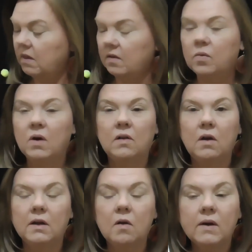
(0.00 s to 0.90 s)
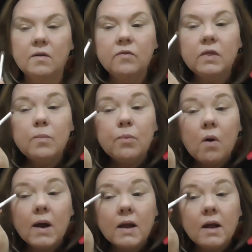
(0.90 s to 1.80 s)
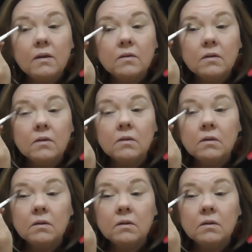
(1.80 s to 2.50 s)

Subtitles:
That's why I like going for the bright colours.